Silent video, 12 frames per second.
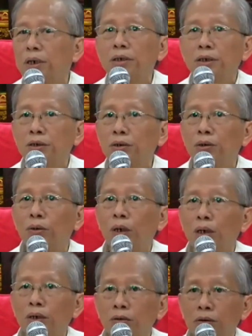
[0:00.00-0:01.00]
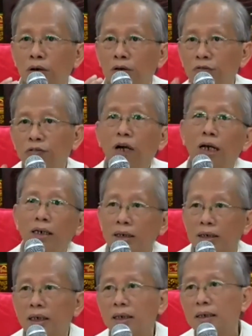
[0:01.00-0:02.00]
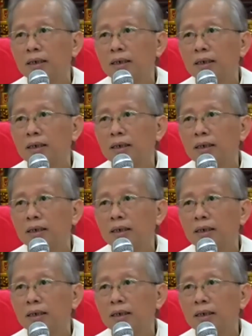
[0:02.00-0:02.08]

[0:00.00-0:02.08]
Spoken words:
Because you don't want to confront it and